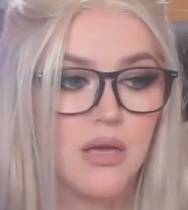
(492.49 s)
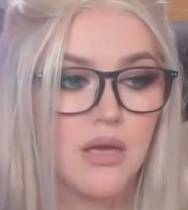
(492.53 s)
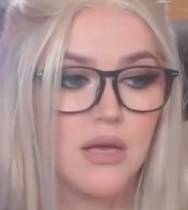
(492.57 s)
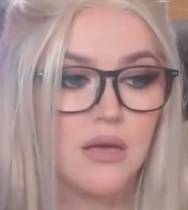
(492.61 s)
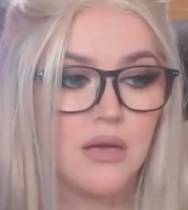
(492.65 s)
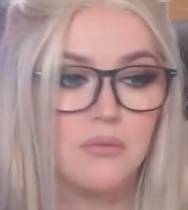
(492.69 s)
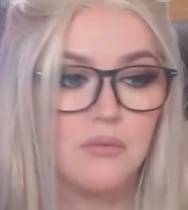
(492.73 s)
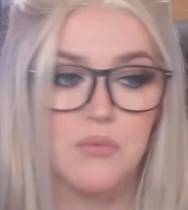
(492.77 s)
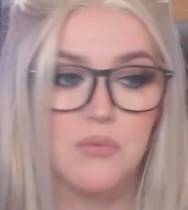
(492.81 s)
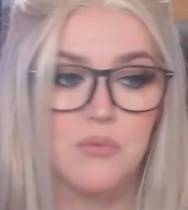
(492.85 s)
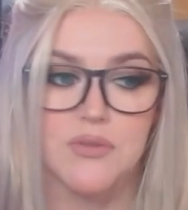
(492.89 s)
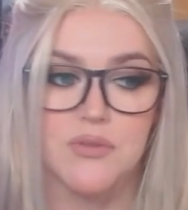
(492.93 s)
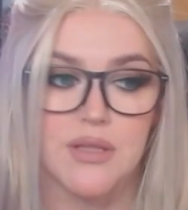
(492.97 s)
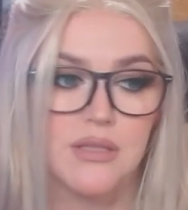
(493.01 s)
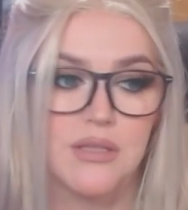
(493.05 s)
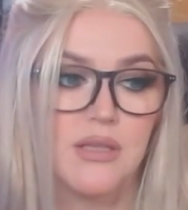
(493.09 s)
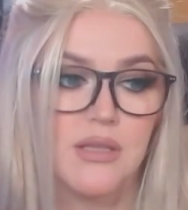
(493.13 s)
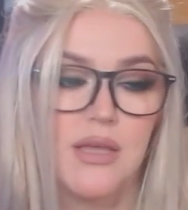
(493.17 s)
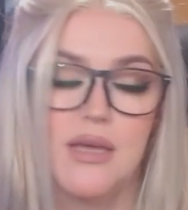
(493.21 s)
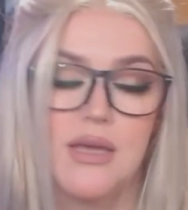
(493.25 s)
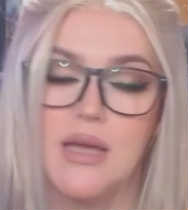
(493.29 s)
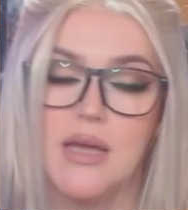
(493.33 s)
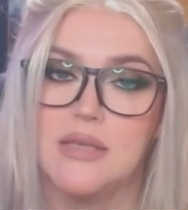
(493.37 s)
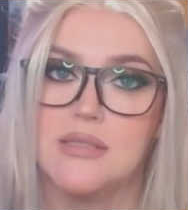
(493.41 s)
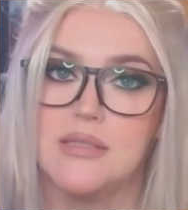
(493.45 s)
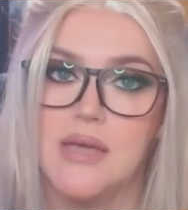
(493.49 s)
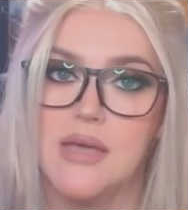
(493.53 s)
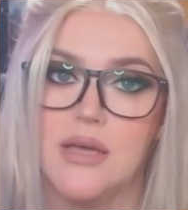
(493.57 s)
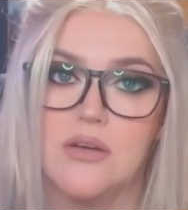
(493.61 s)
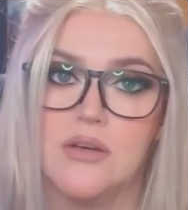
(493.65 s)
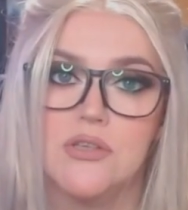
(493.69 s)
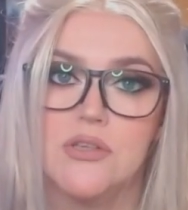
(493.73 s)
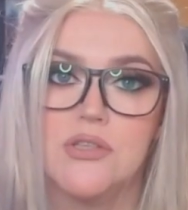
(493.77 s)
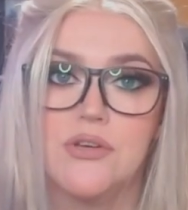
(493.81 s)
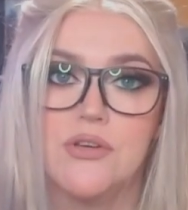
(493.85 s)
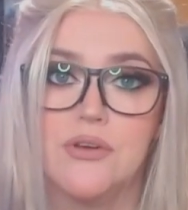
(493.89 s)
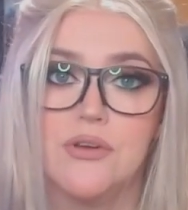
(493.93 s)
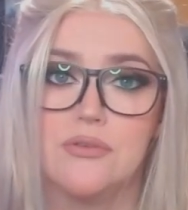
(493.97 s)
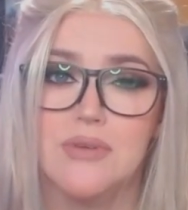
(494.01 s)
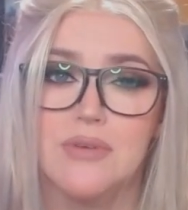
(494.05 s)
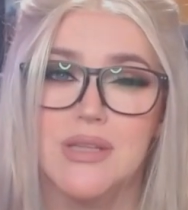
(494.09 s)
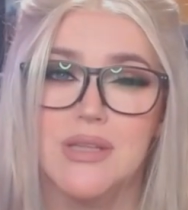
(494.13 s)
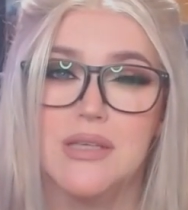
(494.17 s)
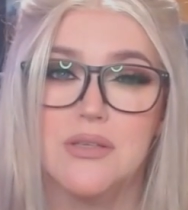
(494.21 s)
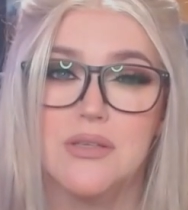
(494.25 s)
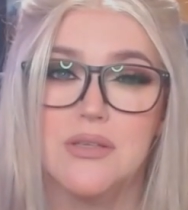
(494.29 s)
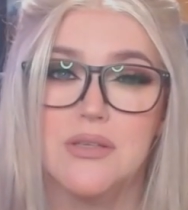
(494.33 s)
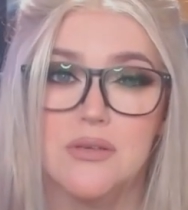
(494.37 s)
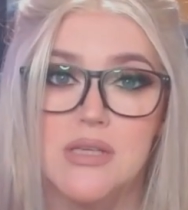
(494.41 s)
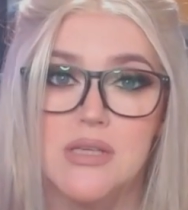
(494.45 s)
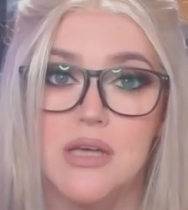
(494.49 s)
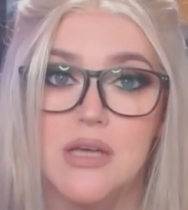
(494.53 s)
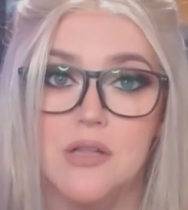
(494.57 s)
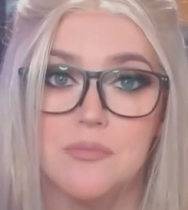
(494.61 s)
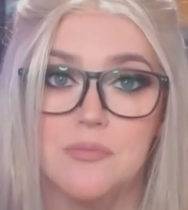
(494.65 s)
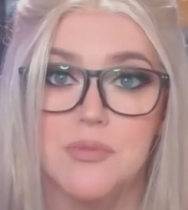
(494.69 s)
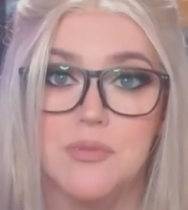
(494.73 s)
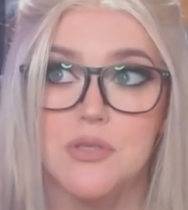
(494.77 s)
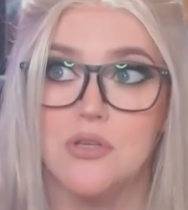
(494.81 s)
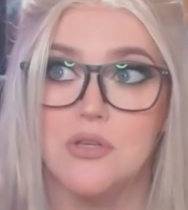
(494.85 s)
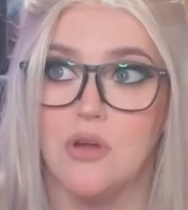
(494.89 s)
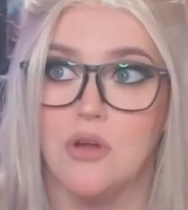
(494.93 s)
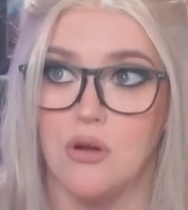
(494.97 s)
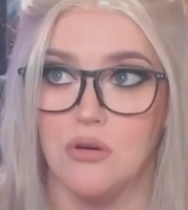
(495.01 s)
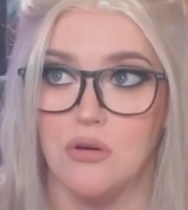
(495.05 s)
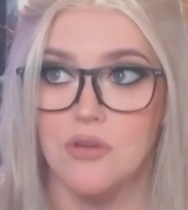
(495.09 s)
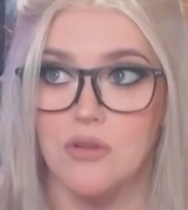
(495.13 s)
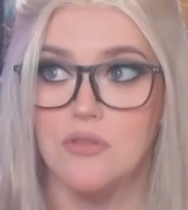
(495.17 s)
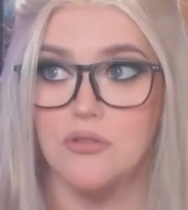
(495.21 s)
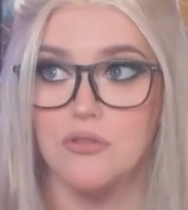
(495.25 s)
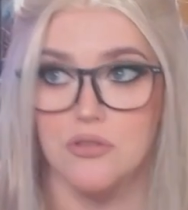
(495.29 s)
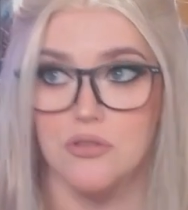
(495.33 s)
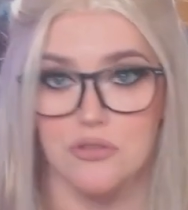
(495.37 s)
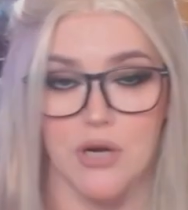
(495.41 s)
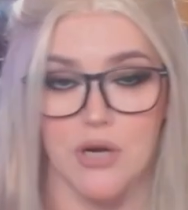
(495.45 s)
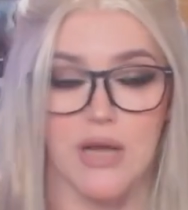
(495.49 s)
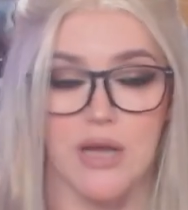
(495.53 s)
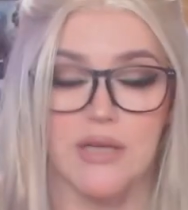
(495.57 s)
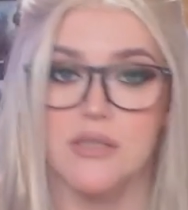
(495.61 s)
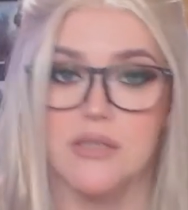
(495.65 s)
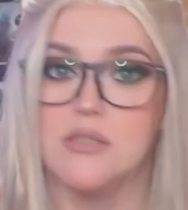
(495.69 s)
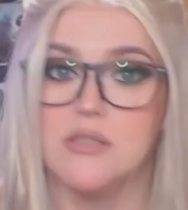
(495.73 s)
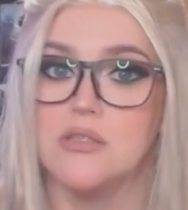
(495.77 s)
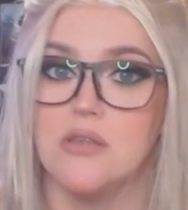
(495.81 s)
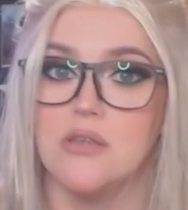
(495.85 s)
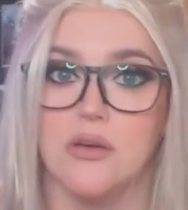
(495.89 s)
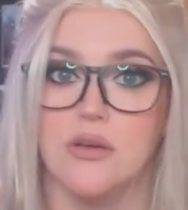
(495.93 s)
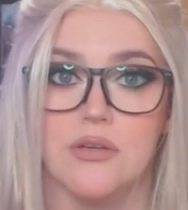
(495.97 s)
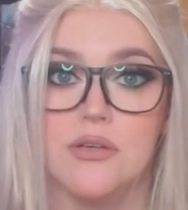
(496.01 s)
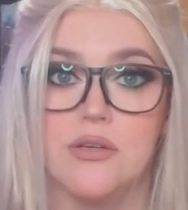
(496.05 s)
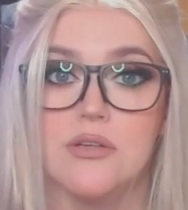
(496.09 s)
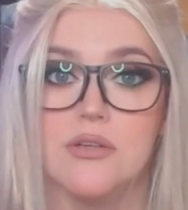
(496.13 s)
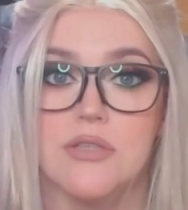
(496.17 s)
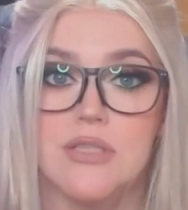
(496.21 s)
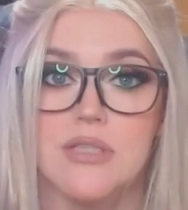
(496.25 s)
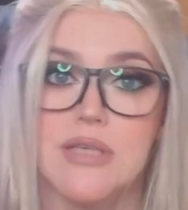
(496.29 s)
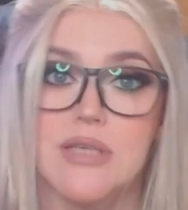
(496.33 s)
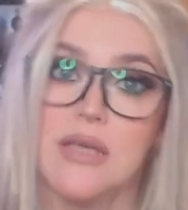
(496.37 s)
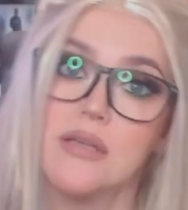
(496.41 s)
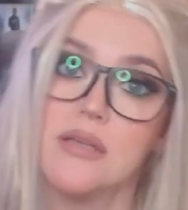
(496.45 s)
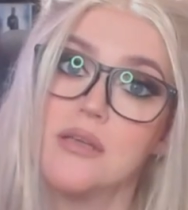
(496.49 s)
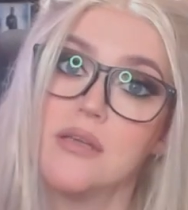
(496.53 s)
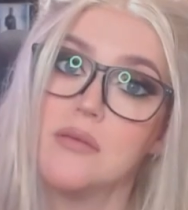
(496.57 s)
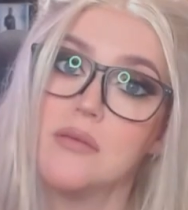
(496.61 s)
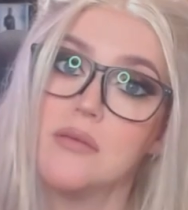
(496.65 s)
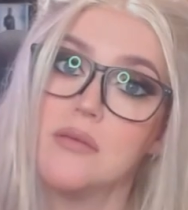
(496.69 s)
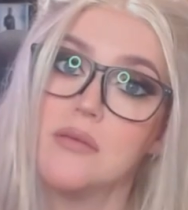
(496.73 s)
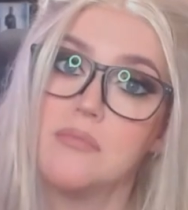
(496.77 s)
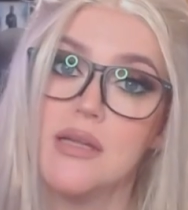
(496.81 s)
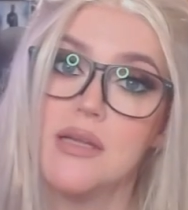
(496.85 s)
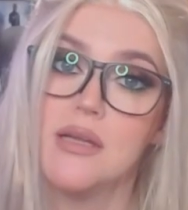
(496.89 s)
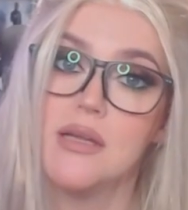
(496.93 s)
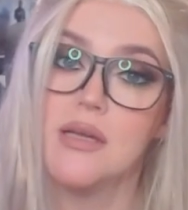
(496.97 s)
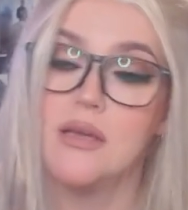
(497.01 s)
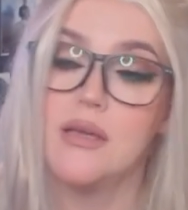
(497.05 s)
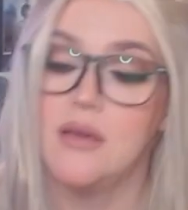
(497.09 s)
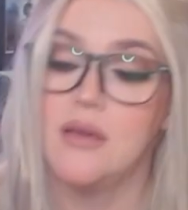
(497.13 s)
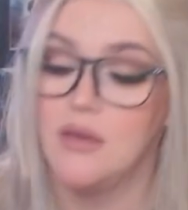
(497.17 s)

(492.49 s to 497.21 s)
within like a day or two, it really does help knock the dryness out of your skin completely.